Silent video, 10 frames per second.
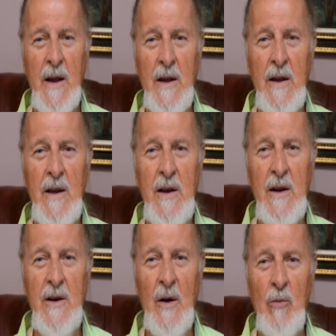
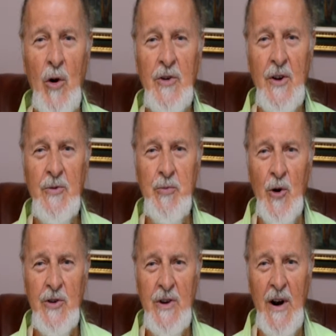In modern
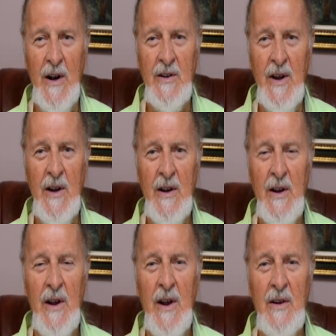sports karate,
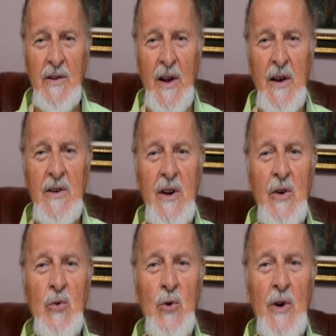
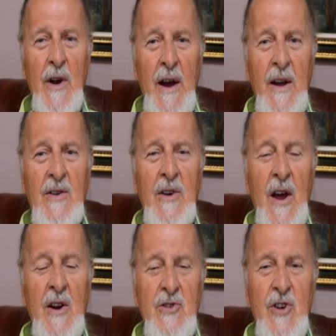technique will end
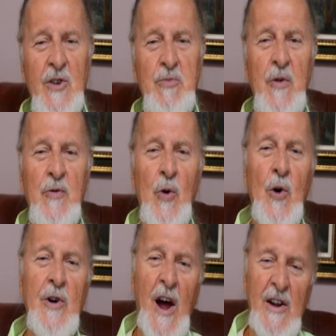just
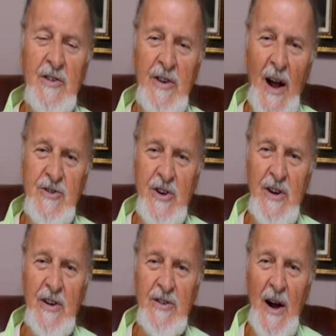before
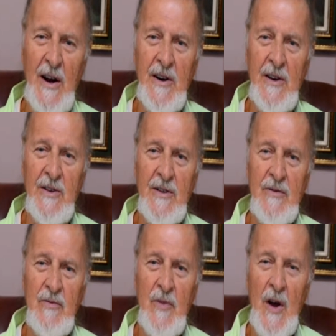touching a target
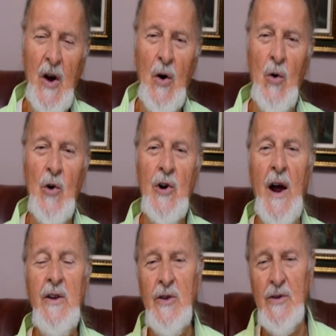or
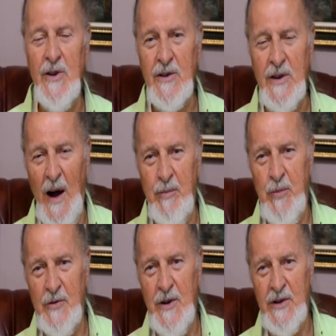right on the top
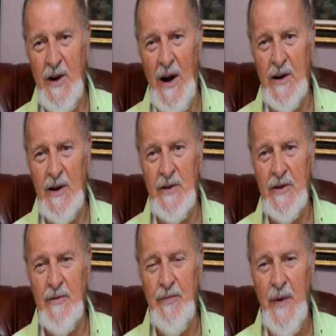of the
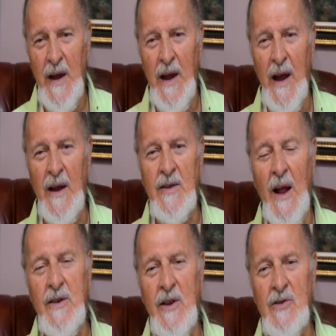target. And
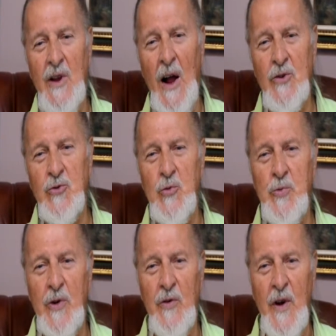that is done to
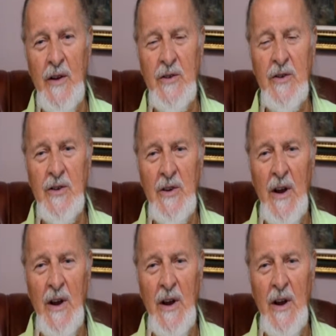prevent